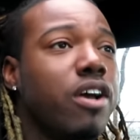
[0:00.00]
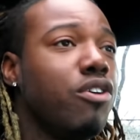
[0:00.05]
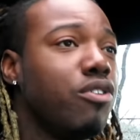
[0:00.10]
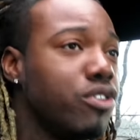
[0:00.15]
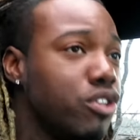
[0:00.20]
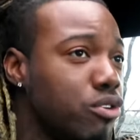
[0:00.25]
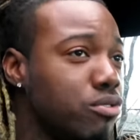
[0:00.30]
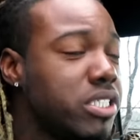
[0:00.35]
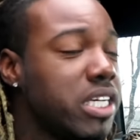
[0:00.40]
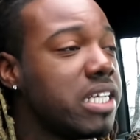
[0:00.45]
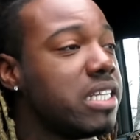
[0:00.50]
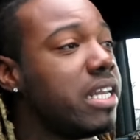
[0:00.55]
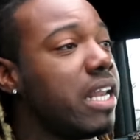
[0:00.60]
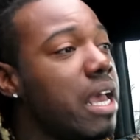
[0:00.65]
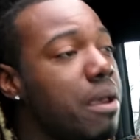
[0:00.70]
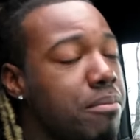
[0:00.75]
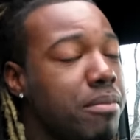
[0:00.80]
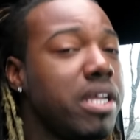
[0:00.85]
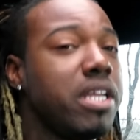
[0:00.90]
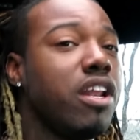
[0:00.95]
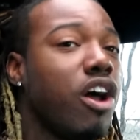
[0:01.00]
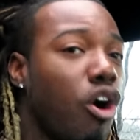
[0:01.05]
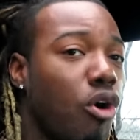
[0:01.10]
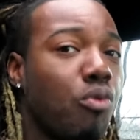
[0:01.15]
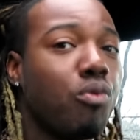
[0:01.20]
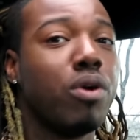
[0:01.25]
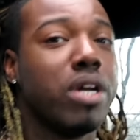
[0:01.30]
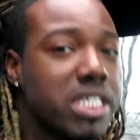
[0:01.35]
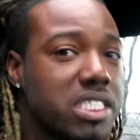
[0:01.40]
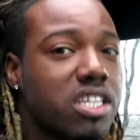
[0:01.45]
You just let me know
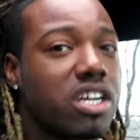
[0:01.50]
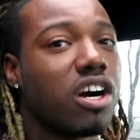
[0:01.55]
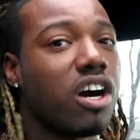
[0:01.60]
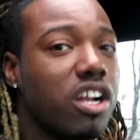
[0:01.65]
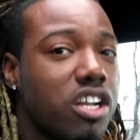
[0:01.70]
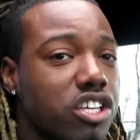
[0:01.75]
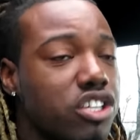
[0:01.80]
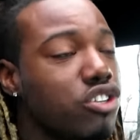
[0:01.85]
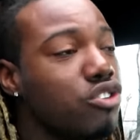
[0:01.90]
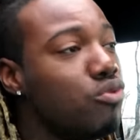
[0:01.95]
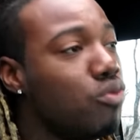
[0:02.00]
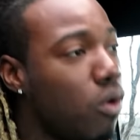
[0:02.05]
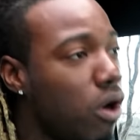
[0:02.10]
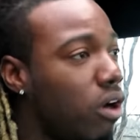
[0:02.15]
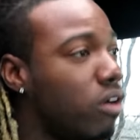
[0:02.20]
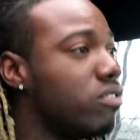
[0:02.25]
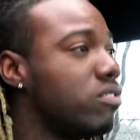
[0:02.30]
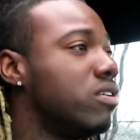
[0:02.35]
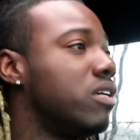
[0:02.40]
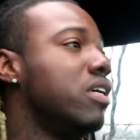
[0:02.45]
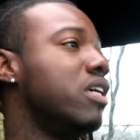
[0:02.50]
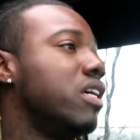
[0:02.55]
which color you want.